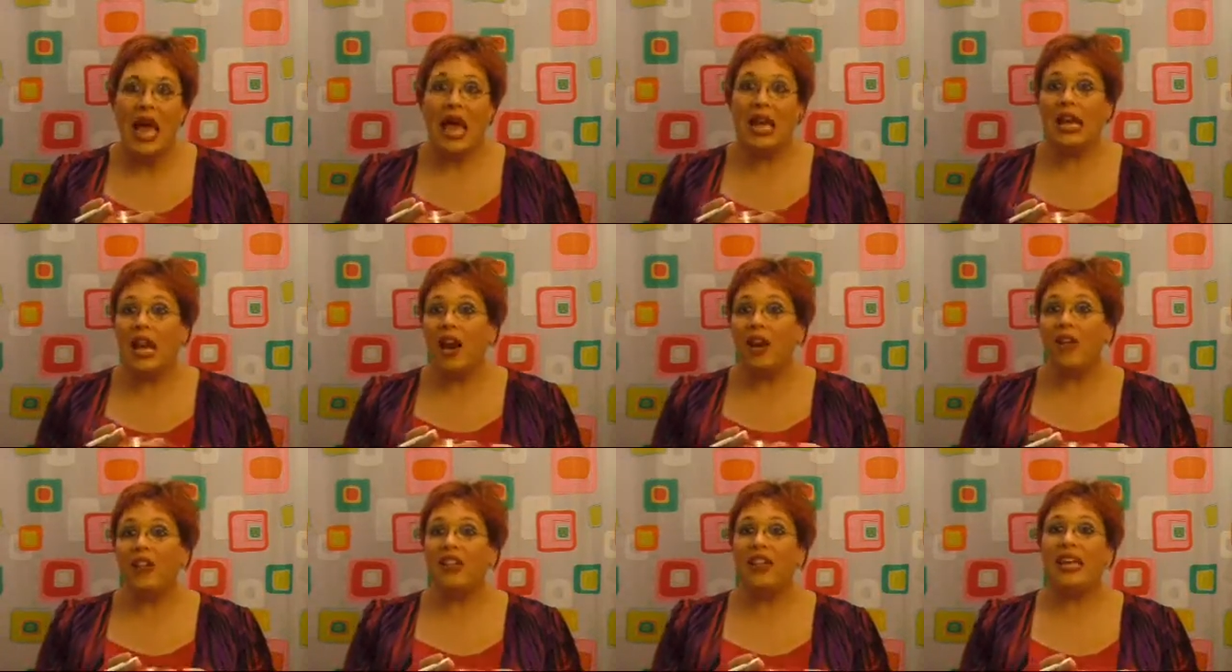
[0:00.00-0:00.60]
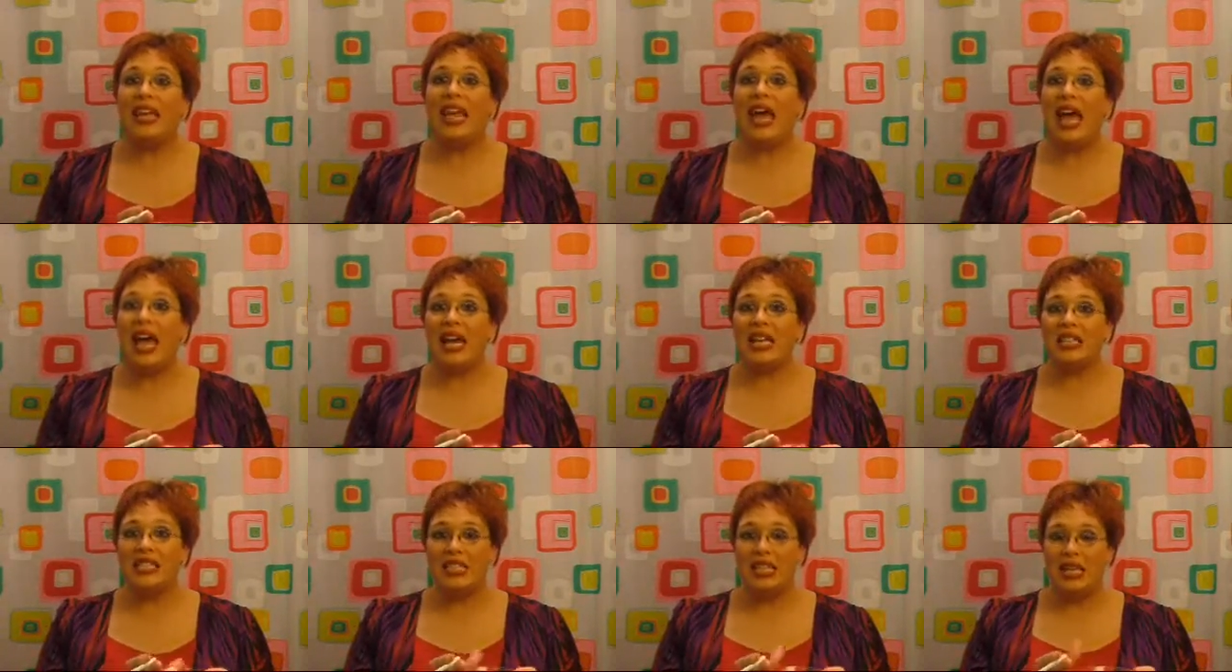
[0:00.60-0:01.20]
And not only are they
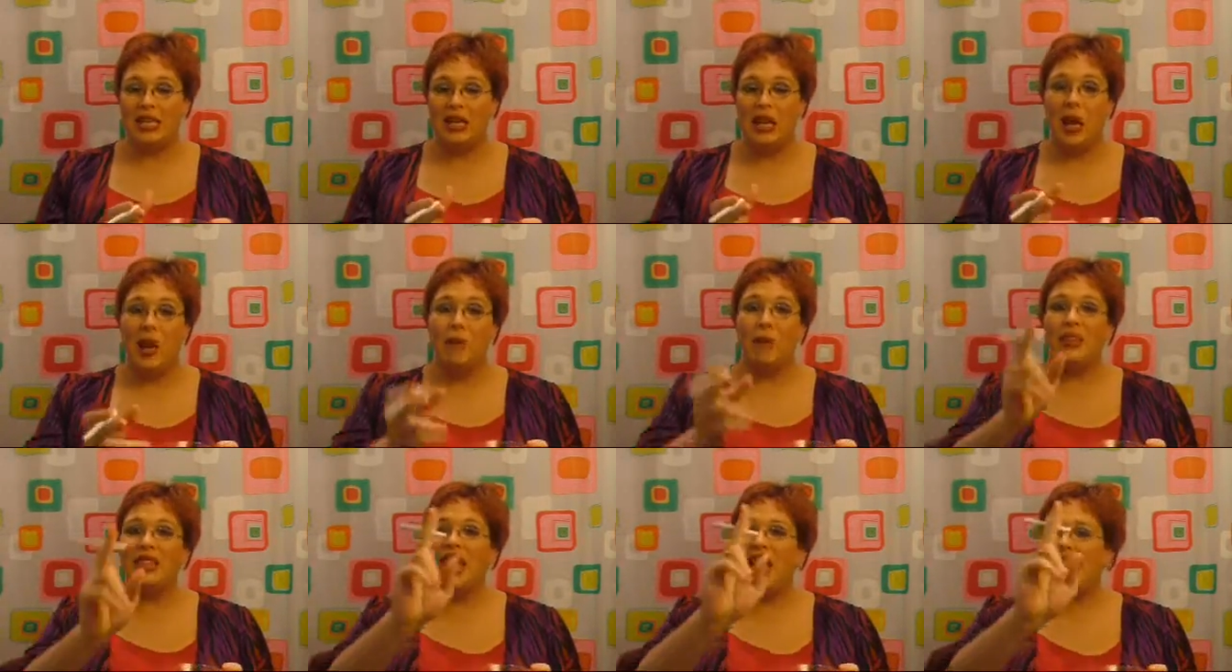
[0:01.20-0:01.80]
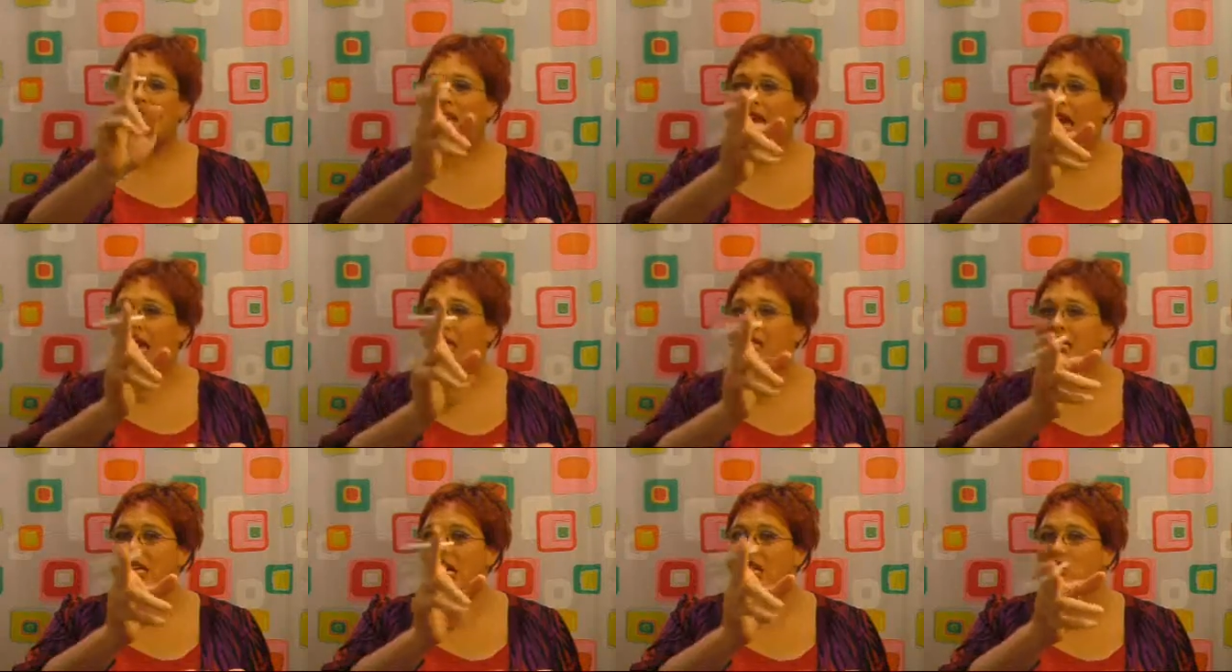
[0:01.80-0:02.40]
gassy, but that
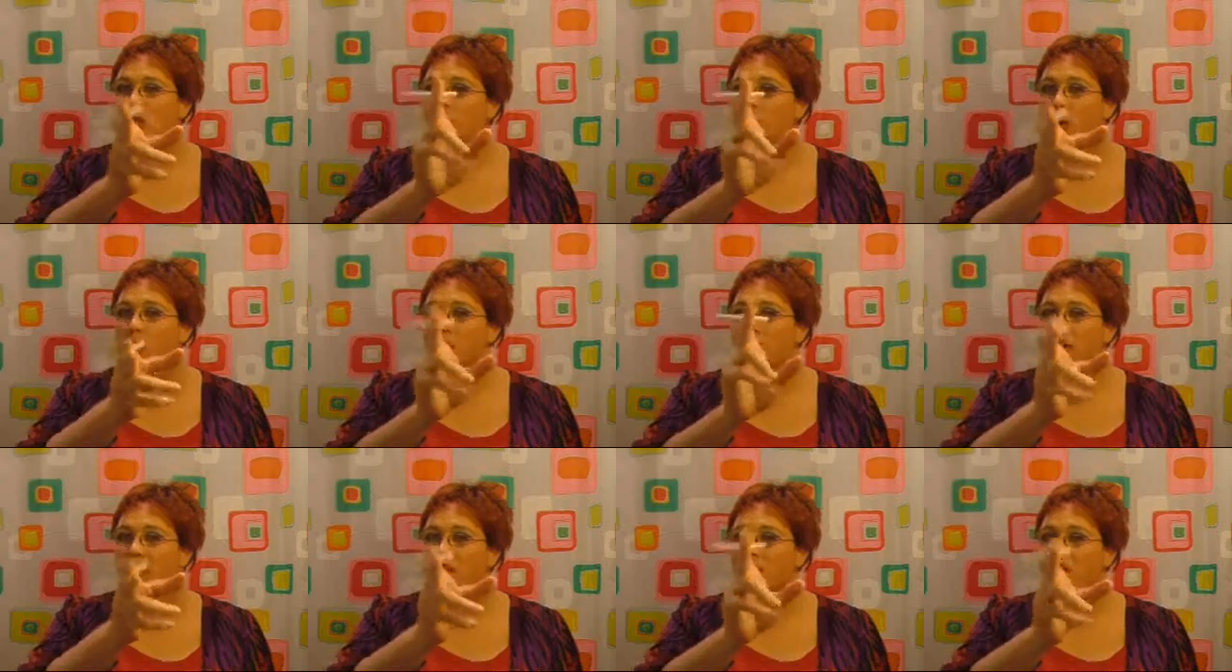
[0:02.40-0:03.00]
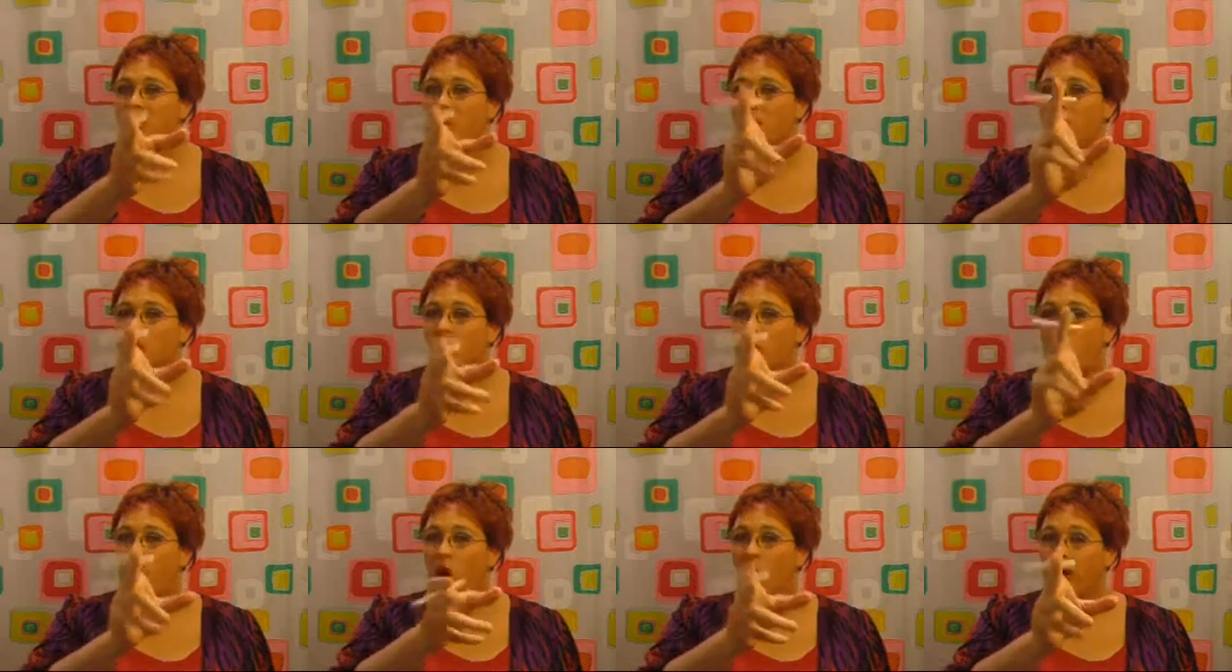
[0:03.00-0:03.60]
gas actually propels them
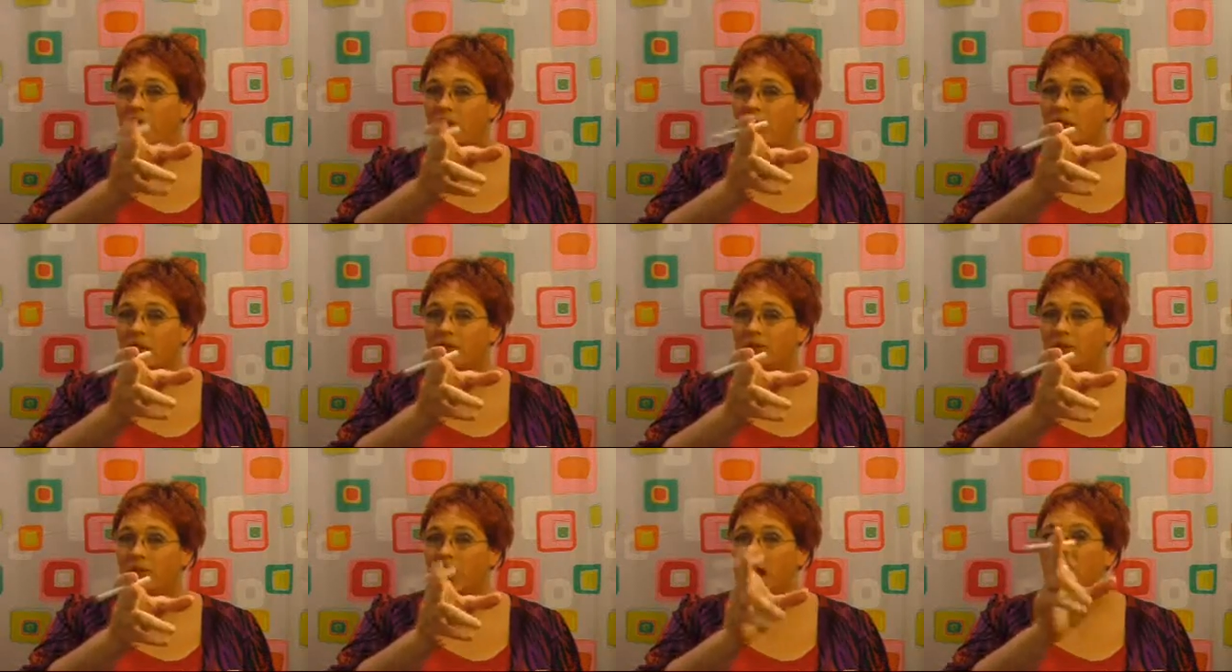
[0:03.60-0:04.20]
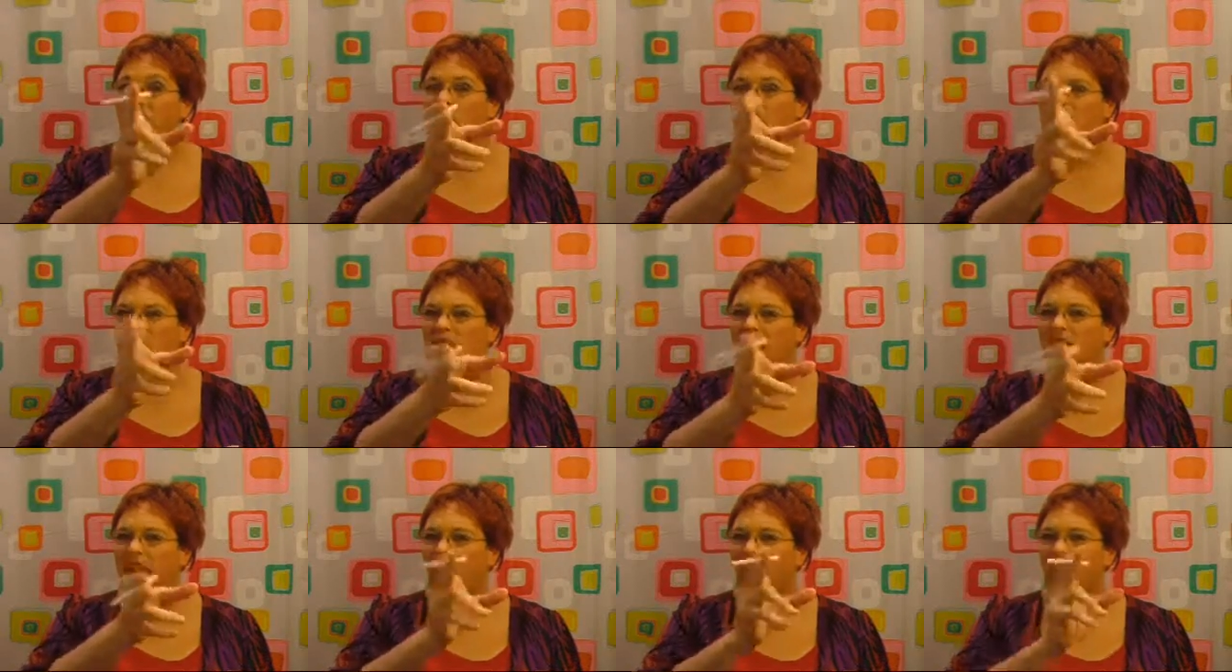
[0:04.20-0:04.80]
through water. I've
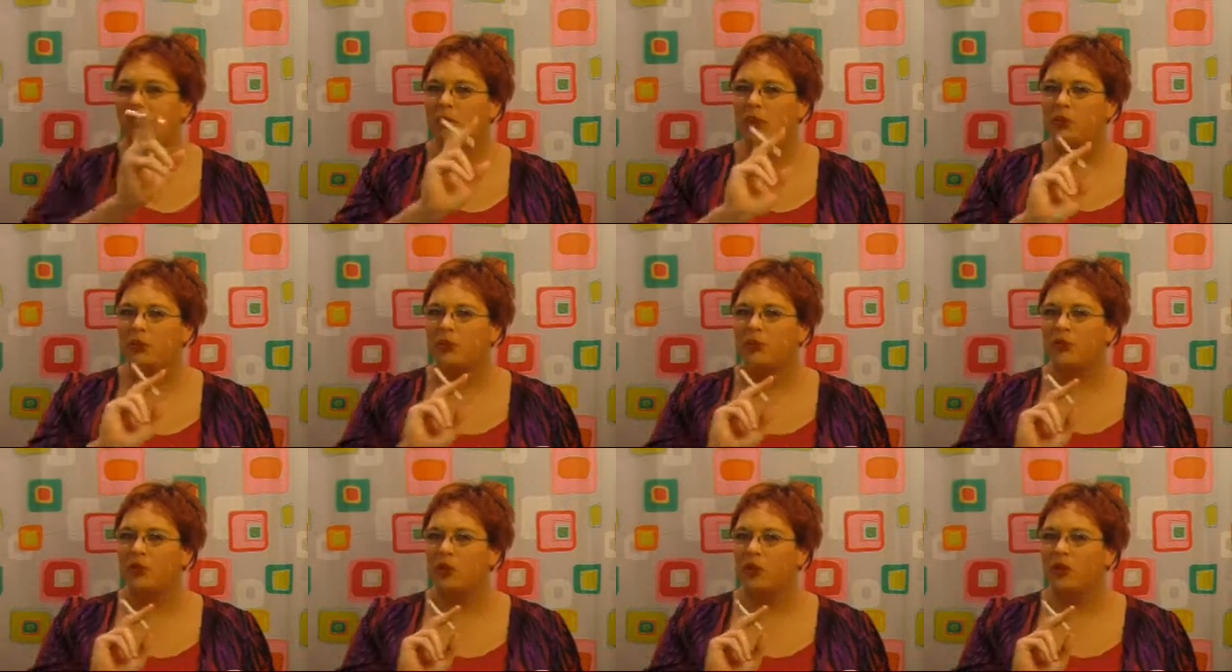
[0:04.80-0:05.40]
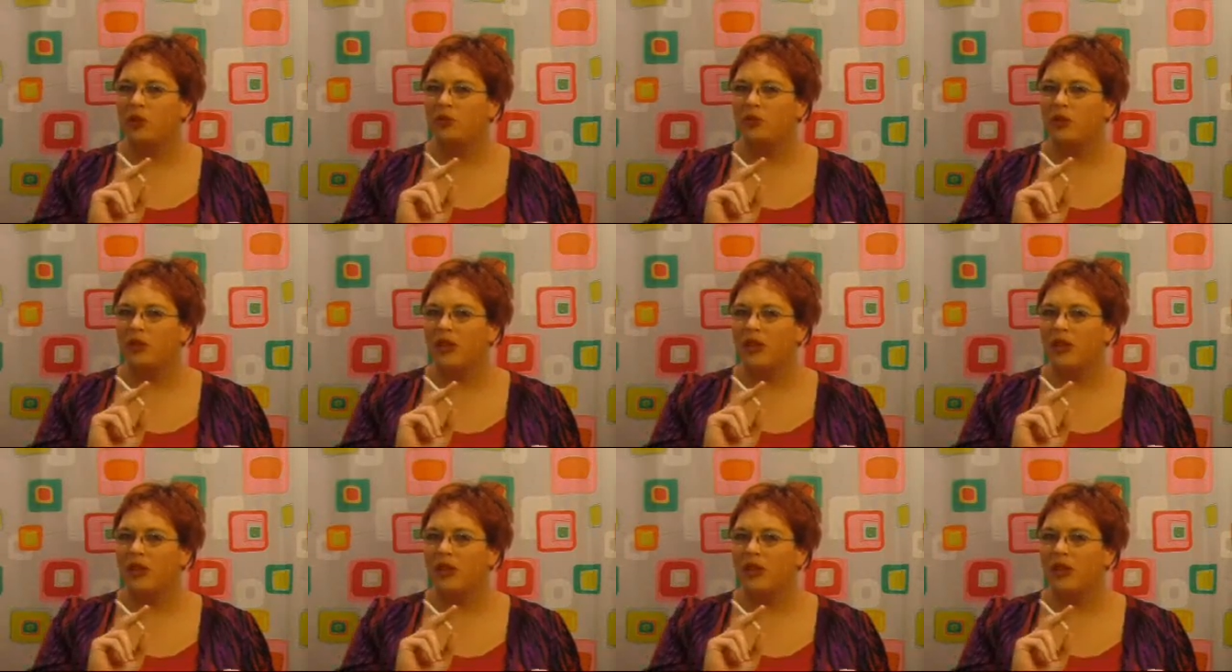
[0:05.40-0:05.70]
seen it happen before.